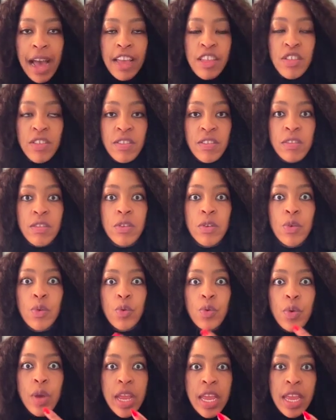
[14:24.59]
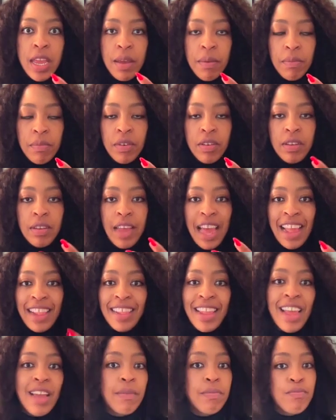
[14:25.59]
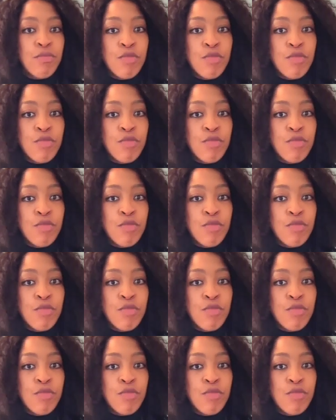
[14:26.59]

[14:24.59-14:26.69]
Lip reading: I just screamed, and they